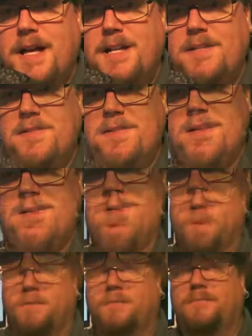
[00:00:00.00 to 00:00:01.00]
And as you can
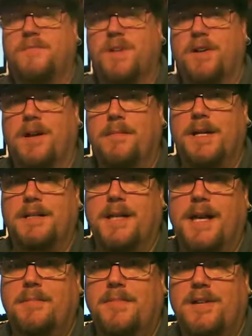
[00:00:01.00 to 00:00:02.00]
see, sorry about
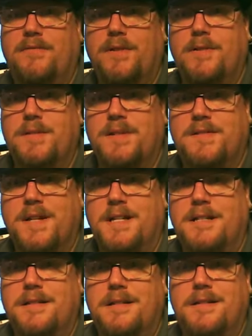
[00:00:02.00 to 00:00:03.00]
that, my phone
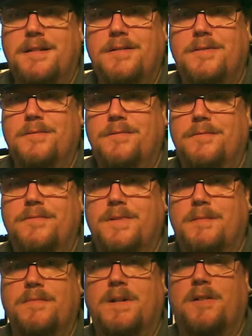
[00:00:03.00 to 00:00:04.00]
decided to do
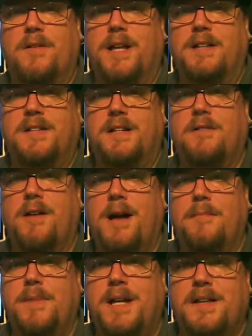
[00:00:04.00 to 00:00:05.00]
some crazy
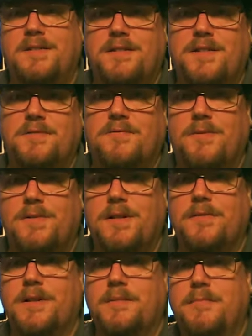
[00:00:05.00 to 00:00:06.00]
crap because it just rolled
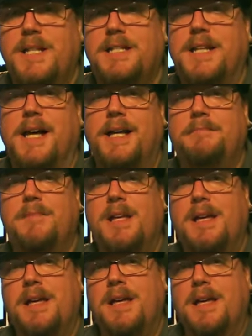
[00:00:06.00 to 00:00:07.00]
over to midnight.
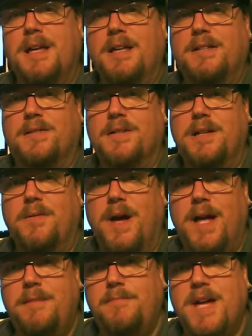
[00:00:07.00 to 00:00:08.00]
So
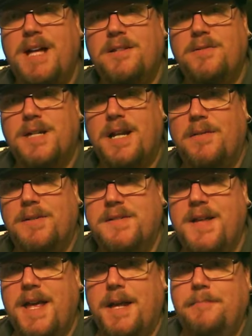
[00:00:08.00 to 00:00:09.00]
anyway, back to what I was
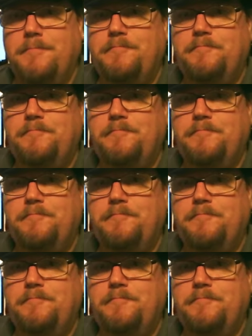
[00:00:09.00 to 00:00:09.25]
saying.